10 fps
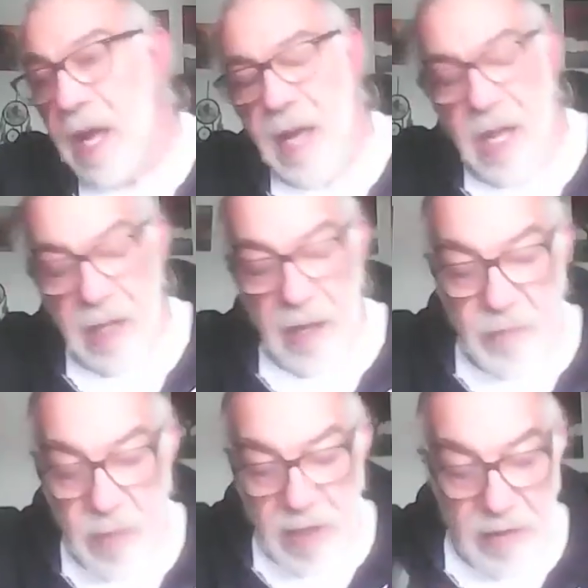I
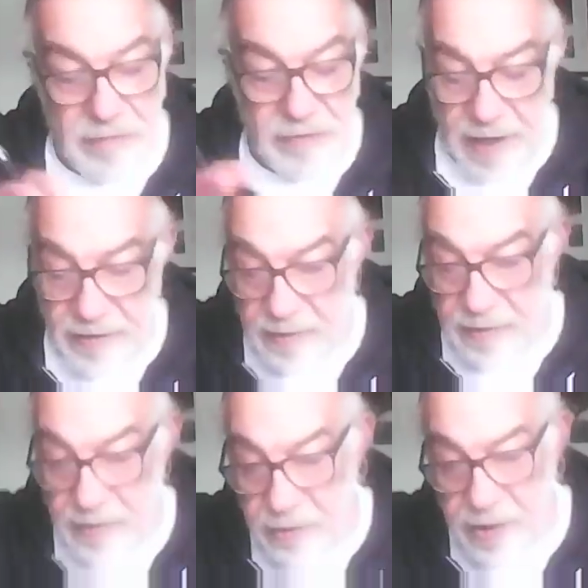loved one of the
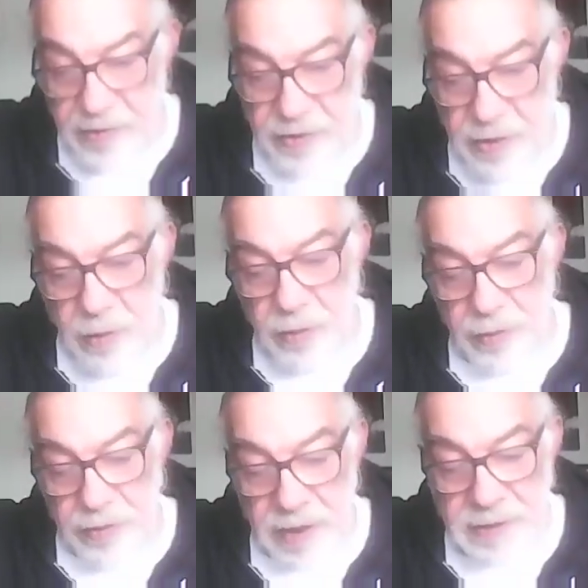phrases you just
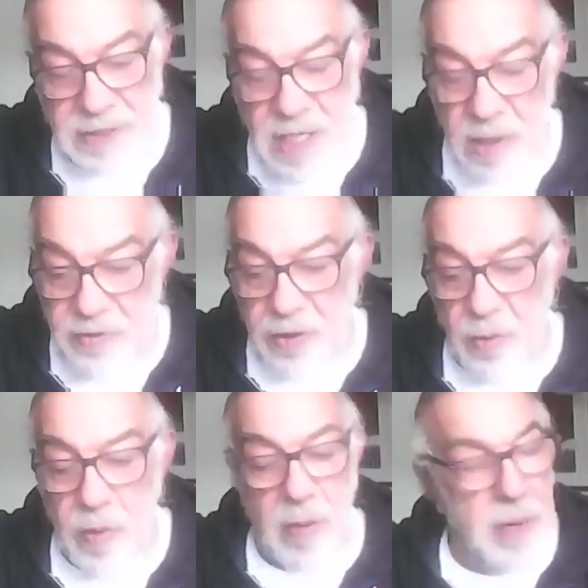used
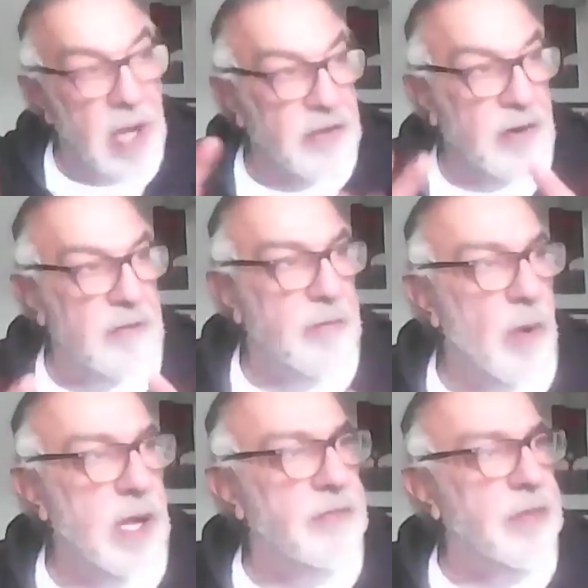too. What a positive
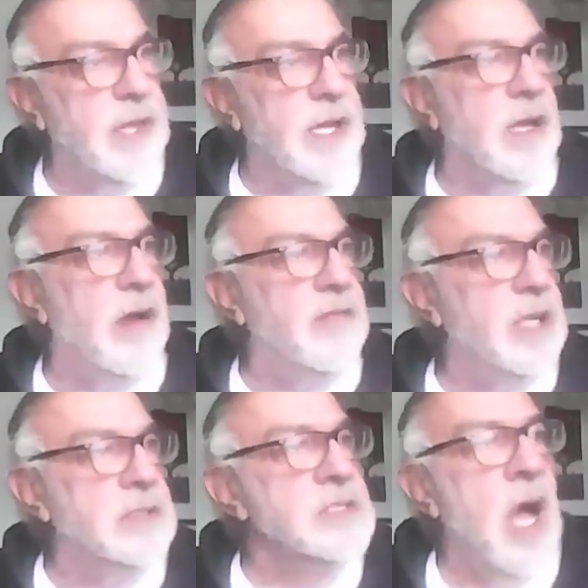way of thinking of
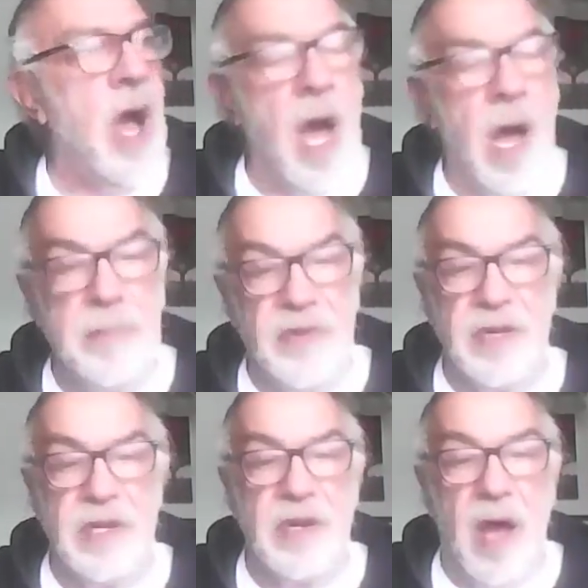it.
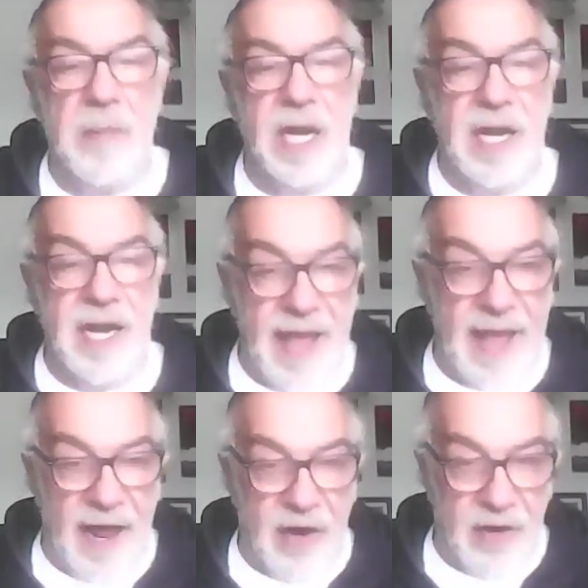Opposite dominant
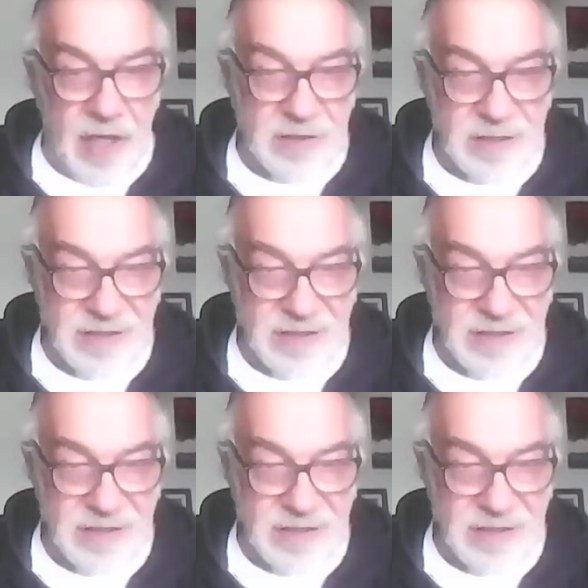hand.